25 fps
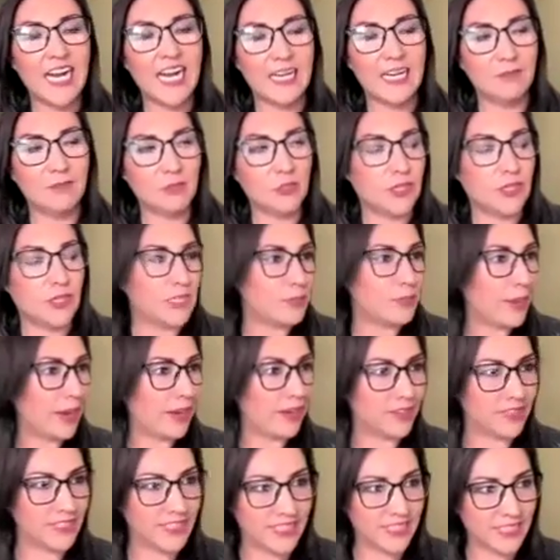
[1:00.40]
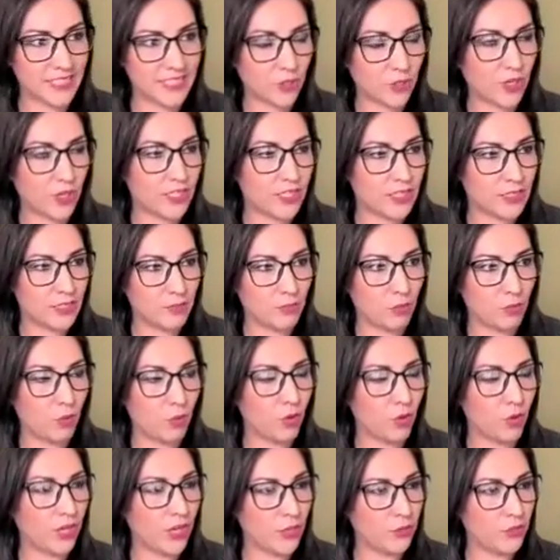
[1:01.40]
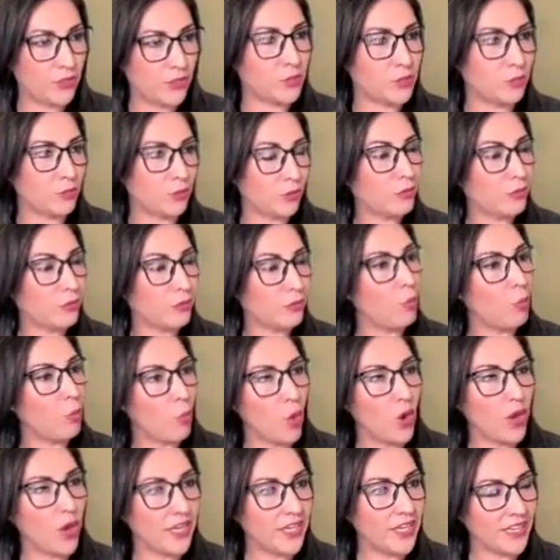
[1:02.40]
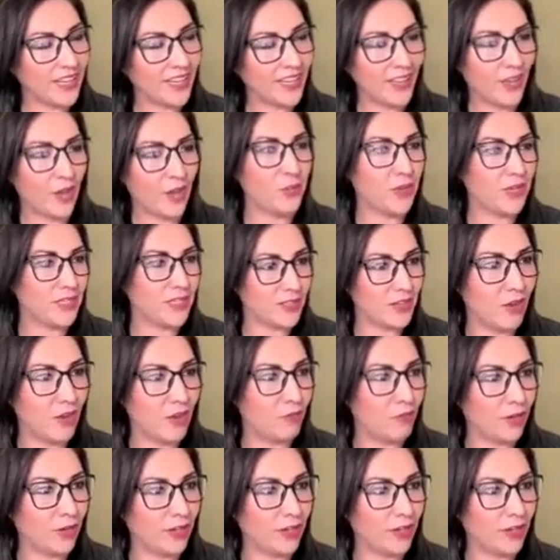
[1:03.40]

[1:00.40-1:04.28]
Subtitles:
transparency is across the board, and you get to work from one cloud-based software.